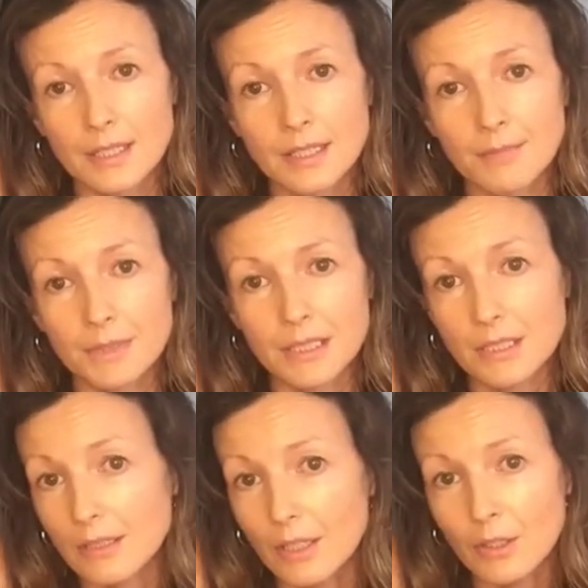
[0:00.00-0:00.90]
slip
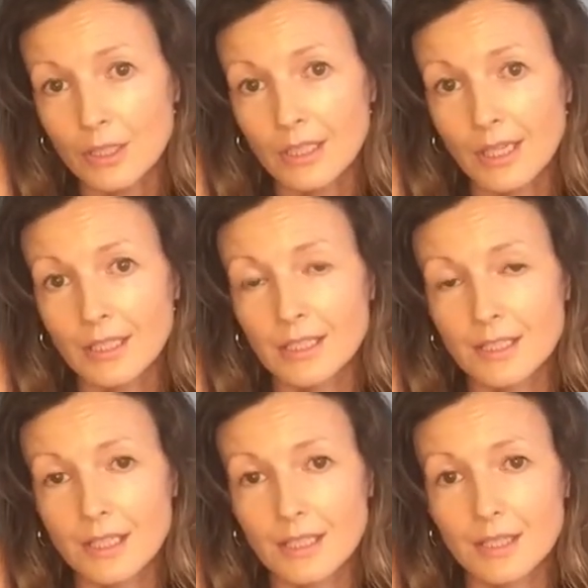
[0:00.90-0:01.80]
discs like herniated
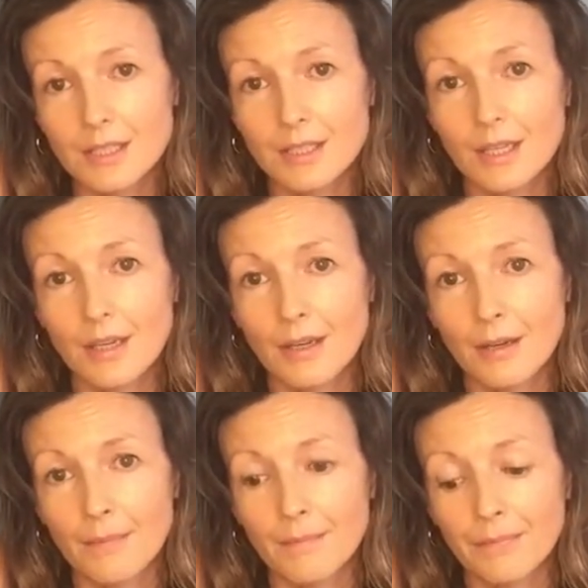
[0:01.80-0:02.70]
discs
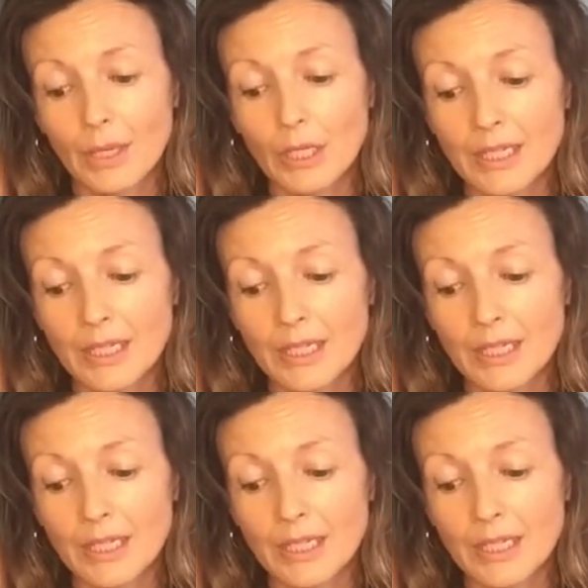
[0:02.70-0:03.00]
um,